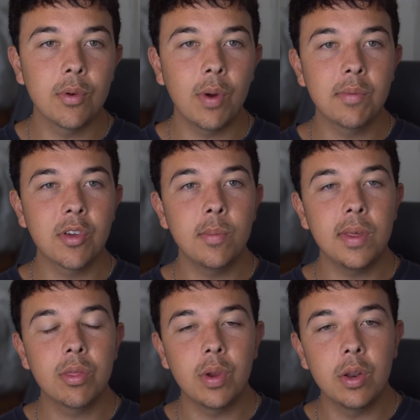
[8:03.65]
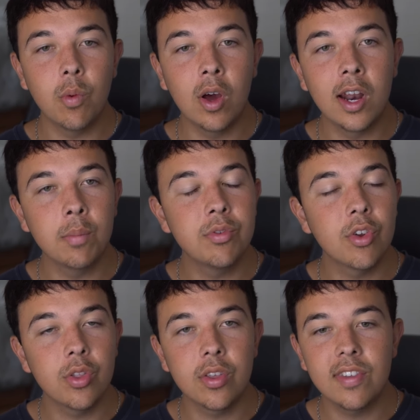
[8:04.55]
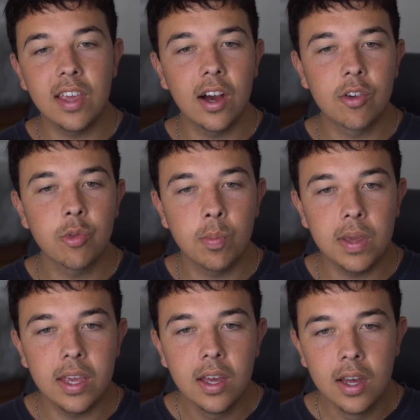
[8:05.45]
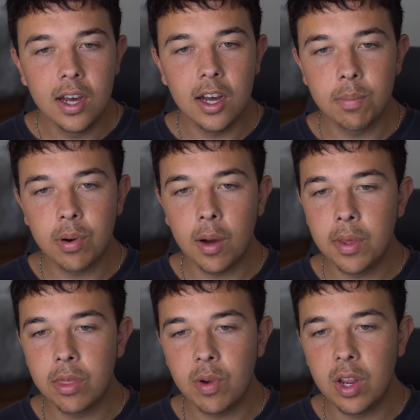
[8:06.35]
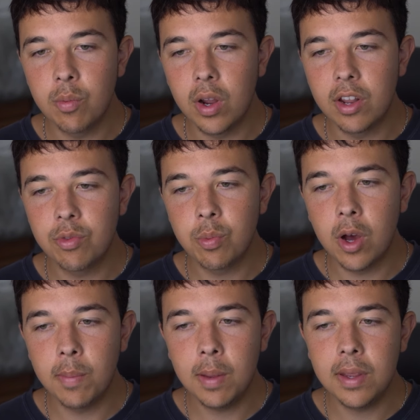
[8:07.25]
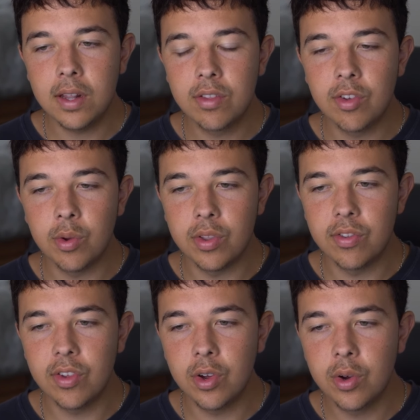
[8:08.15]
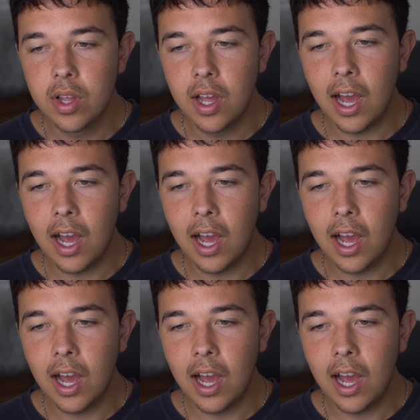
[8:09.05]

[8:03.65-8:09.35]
The Rams are going to be 3-1. I'm sure the Seahawks will be probably 3-1 as well, maybe 2-2.